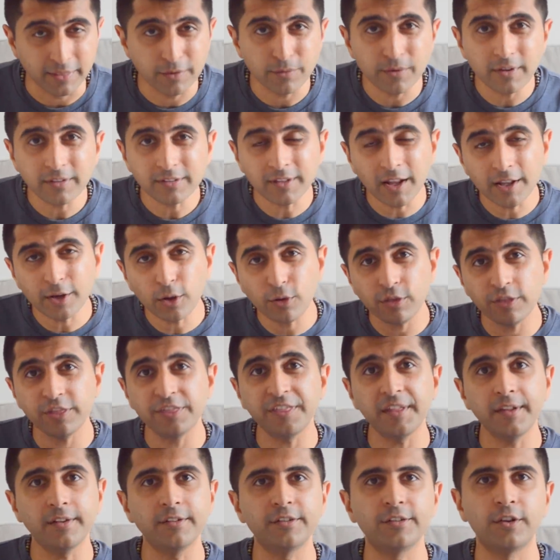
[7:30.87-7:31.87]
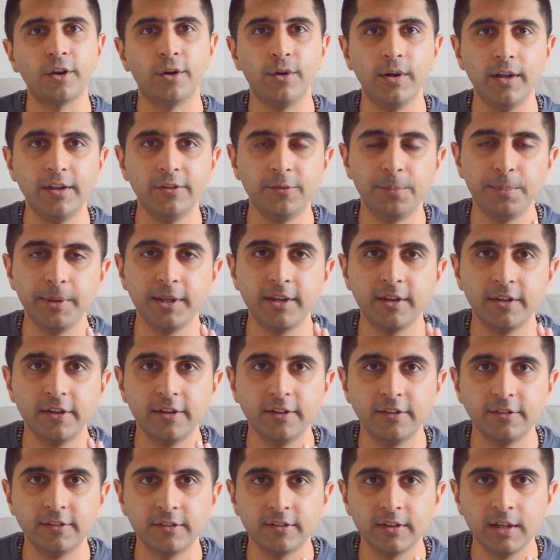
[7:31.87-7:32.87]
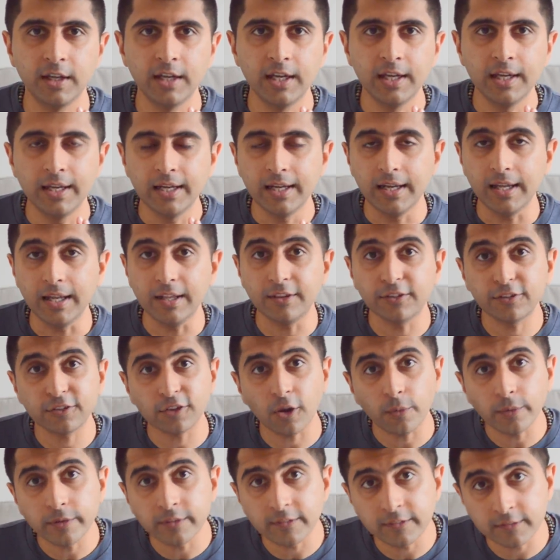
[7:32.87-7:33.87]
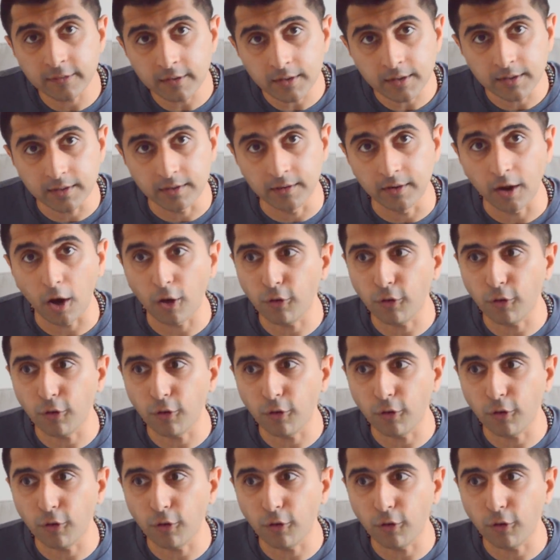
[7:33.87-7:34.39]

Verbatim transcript: The reason I don't think so is because it's so uncertain.